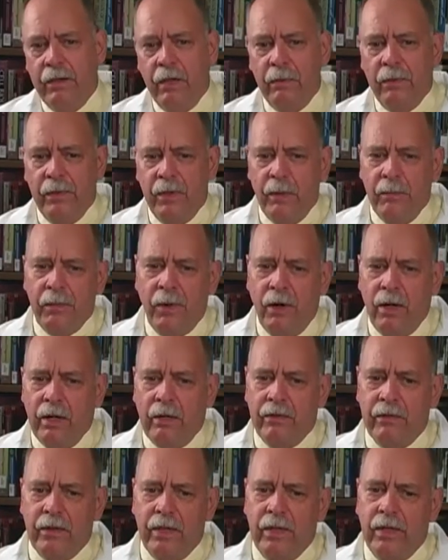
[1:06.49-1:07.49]
They're part
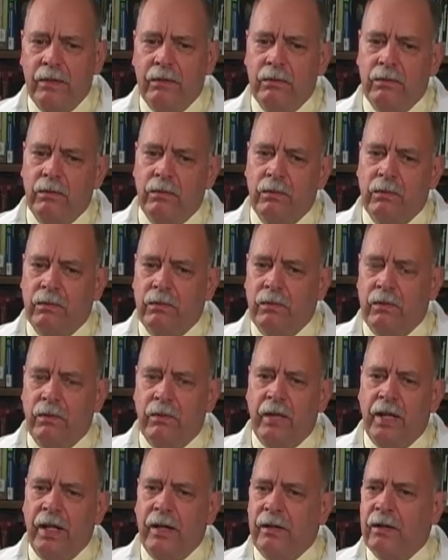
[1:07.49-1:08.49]
of the
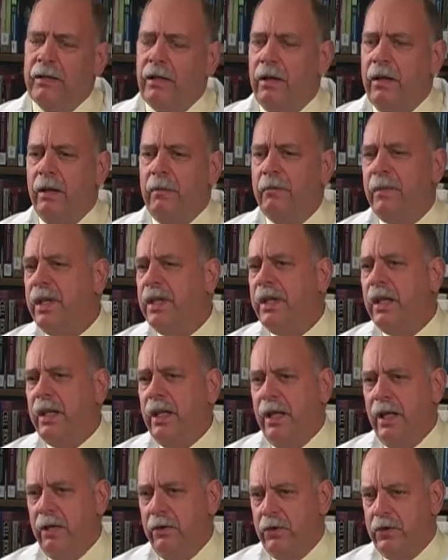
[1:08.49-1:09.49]
immediate
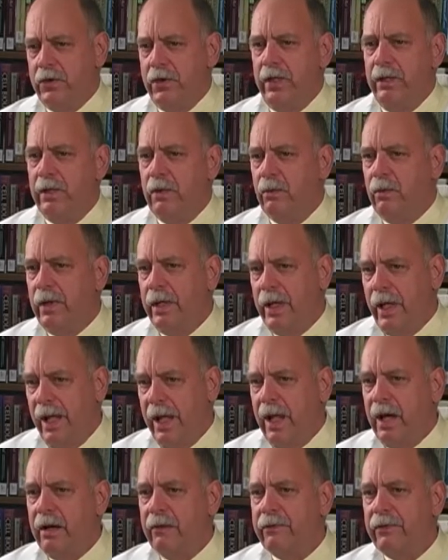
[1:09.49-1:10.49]
energy that we
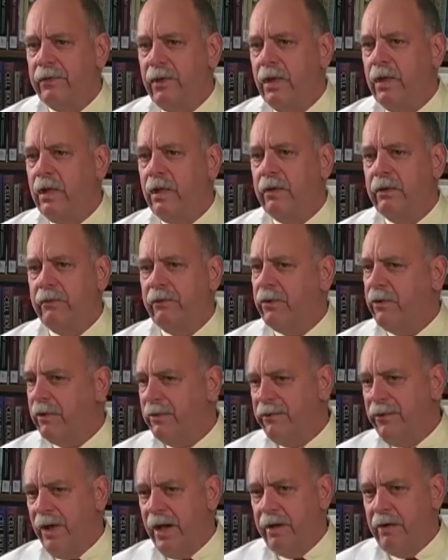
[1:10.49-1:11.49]
have for the
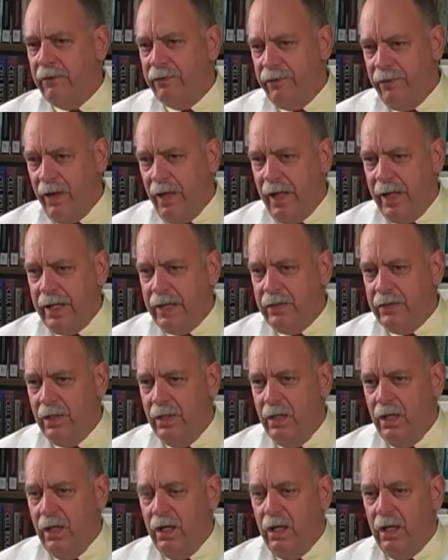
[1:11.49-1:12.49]
fight or flight.
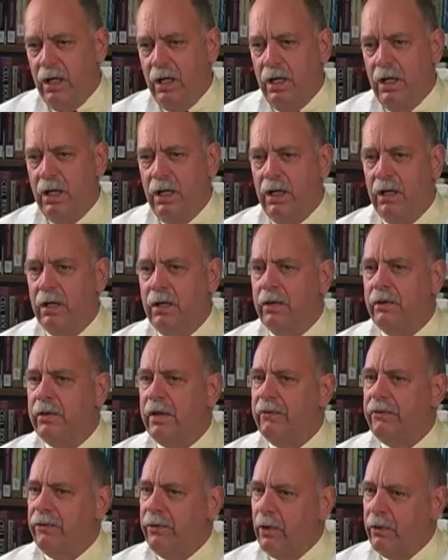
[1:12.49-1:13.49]

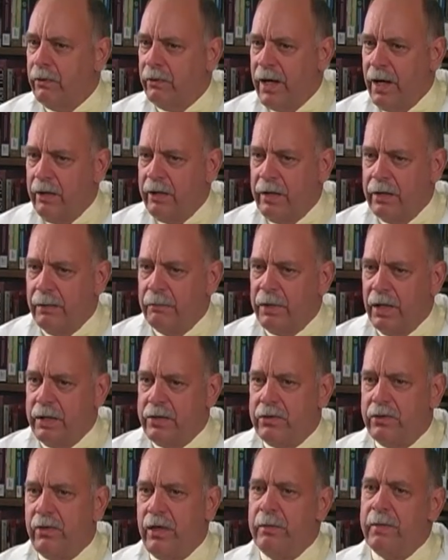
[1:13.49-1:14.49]
They float around in the
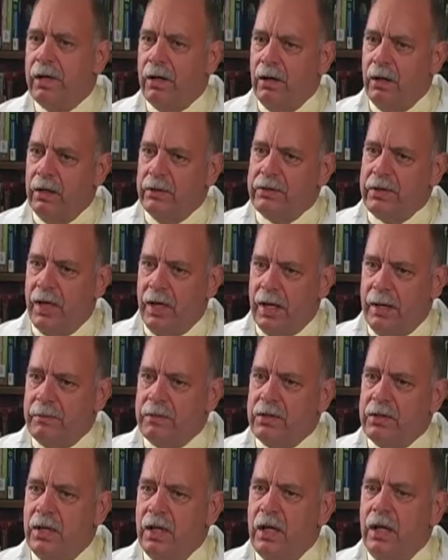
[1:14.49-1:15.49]
bloodstream at all
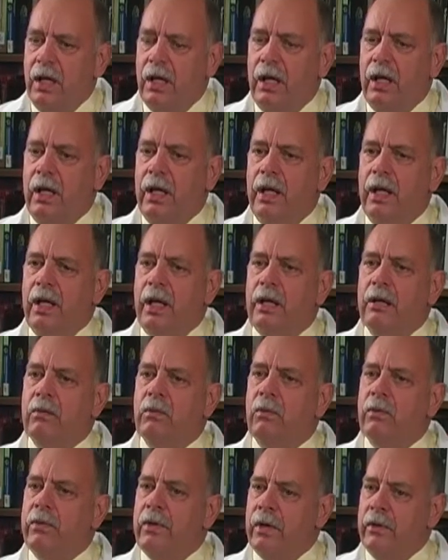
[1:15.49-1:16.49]
times,
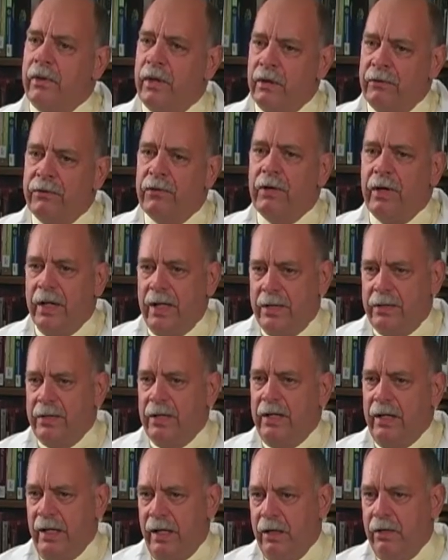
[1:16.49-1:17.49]
and they're there for
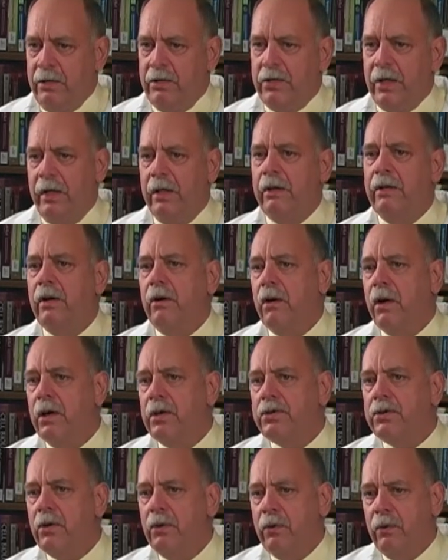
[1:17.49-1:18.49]
instant energy. They're
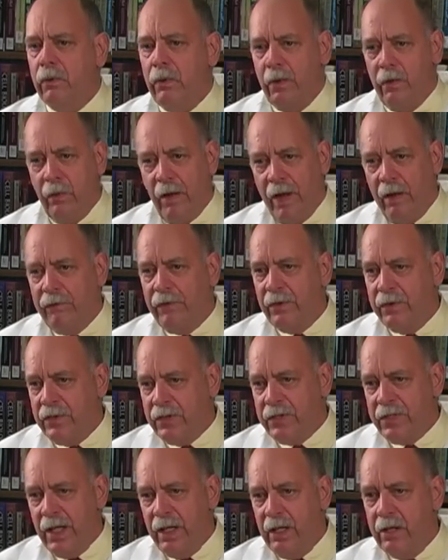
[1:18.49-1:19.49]
also around for the
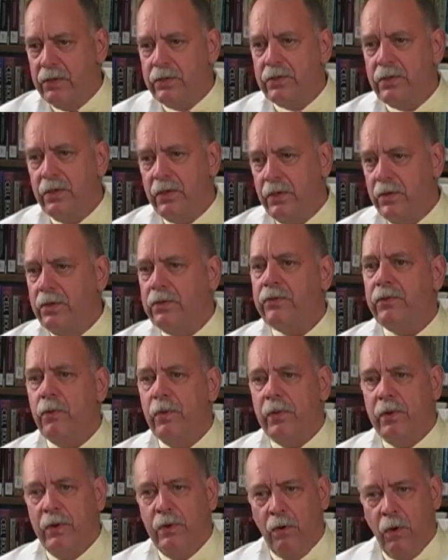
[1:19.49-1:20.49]
cells to use
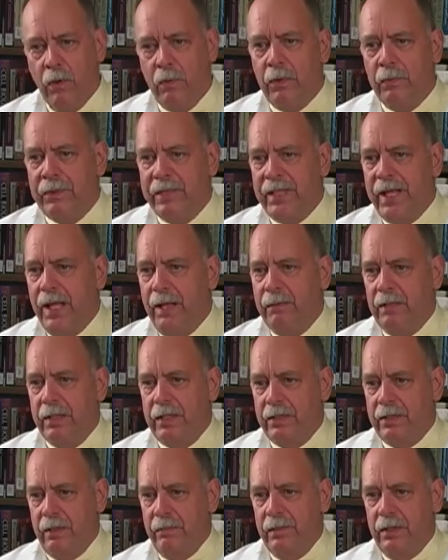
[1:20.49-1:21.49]
for their normal
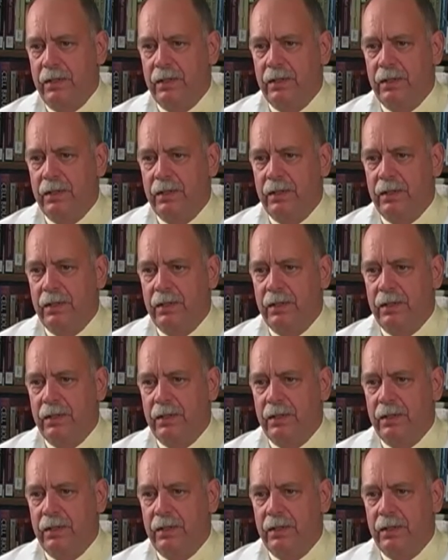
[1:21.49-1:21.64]
metabolism.